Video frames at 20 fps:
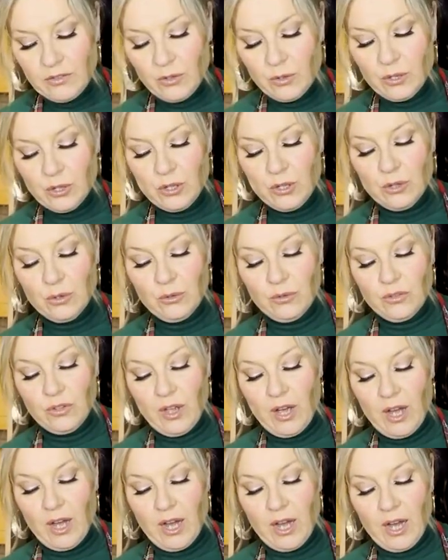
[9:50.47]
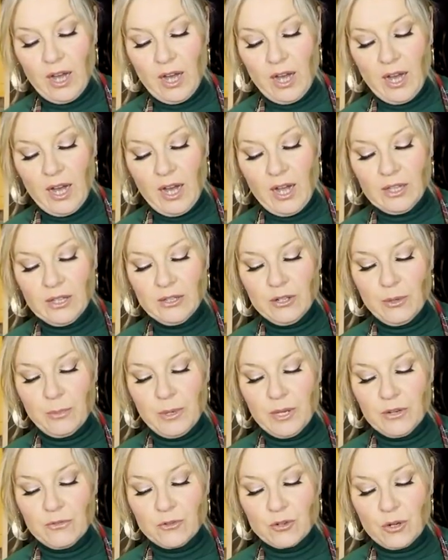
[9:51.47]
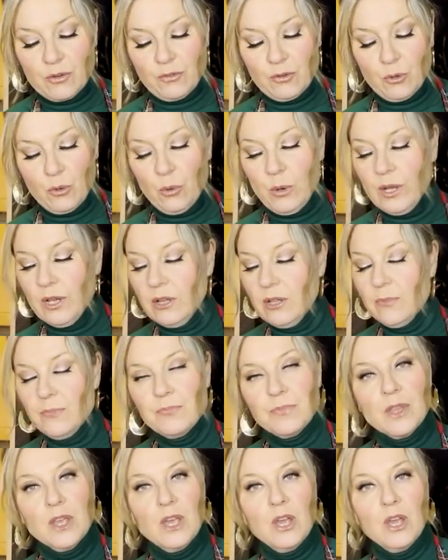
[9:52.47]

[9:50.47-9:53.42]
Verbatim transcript: you could use uh, a little bit of truffle oil.